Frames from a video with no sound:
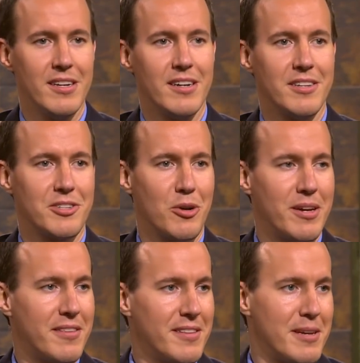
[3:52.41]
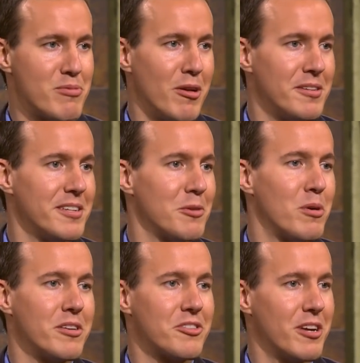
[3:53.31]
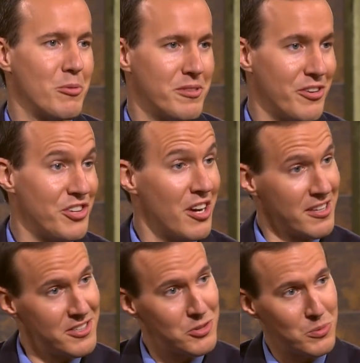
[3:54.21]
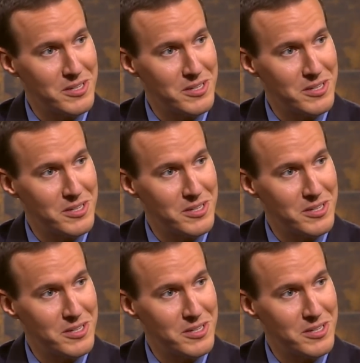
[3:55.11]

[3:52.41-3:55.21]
Uh, so I think they probably didn't want to try with their youngest